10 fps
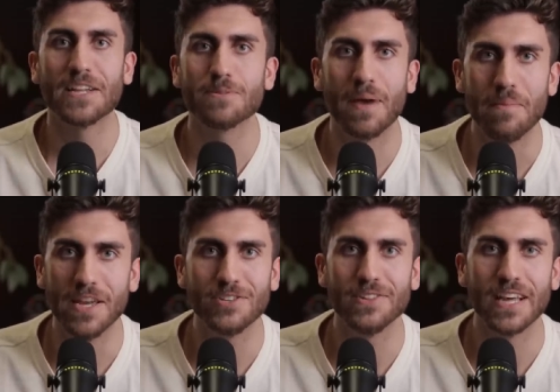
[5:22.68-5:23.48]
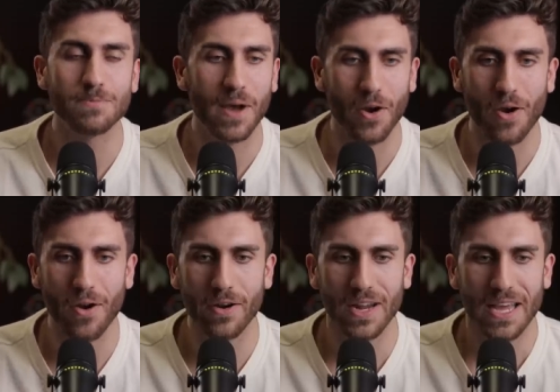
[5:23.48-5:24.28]
That's my mission. That's my
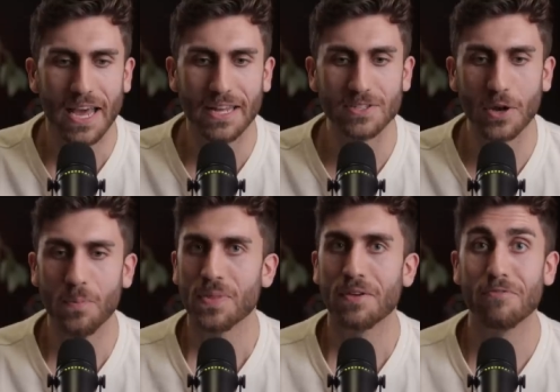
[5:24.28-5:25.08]
heart. And so,